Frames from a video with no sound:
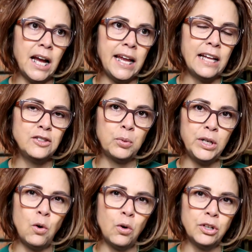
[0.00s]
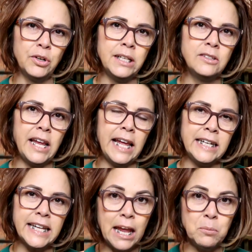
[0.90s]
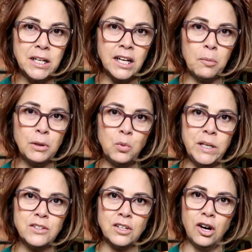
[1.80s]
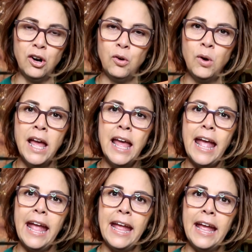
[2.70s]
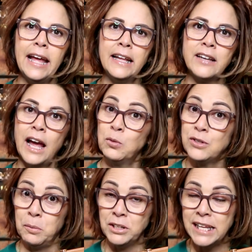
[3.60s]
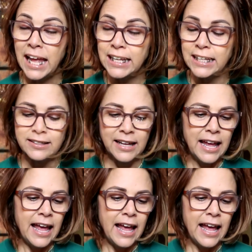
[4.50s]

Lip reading: I had to pre-order it and it came in a couple of weeks ago and I was able to get it.